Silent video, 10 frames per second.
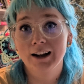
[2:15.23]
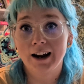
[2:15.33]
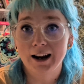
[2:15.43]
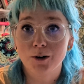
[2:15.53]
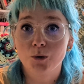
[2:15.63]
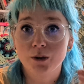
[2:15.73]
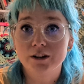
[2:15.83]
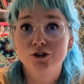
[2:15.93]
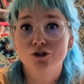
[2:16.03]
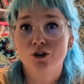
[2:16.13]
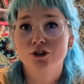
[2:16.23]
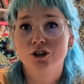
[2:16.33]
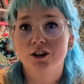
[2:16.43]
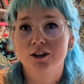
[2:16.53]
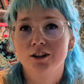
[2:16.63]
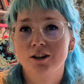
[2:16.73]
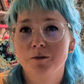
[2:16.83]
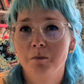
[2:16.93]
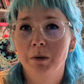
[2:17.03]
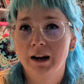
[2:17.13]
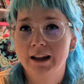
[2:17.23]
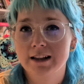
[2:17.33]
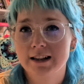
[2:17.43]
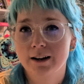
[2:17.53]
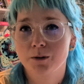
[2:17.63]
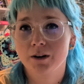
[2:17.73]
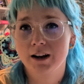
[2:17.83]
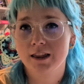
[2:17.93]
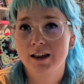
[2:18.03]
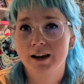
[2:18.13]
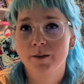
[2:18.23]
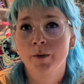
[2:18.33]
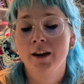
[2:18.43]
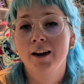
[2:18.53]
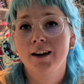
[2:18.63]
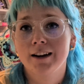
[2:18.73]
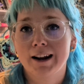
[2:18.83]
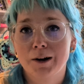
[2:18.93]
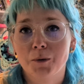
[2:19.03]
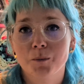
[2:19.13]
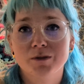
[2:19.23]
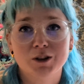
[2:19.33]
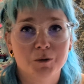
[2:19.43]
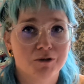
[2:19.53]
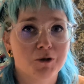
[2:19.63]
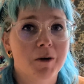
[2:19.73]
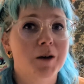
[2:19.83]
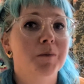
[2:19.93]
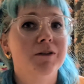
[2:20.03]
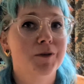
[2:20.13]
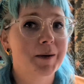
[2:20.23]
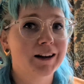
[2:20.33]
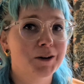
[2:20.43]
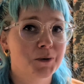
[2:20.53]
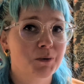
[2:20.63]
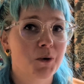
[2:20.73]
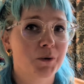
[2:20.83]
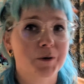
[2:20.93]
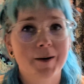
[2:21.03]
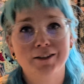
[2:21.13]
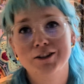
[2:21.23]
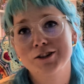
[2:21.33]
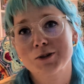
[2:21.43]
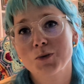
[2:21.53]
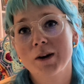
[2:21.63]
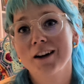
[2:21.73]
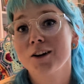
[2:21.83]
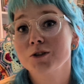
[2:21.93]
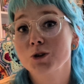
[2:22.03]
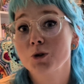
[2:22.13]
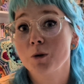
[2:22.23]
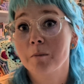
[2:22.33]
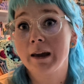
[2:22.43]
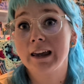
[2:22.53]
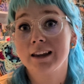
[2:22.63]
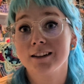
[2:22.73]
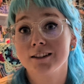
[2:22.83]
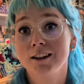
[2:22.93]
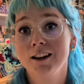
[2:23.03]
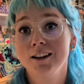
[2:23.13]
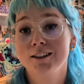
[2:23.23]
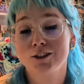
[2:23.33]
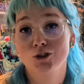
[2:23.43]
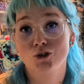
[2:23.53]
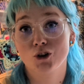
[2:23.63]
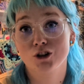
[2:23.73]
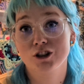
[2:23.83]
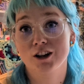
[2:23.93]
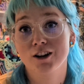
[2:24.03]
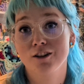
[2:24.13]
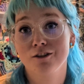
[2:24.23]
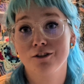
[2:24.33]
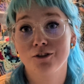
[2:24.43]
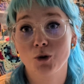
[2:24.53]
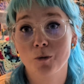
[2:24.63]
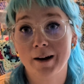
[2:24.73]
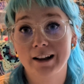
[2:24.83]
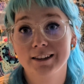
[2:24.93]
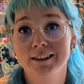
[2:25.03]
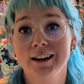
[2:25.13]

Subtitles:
how this structure plays out in there. Now, some of you might be familiar with what we're about to do. We are going to do the Peel structure format.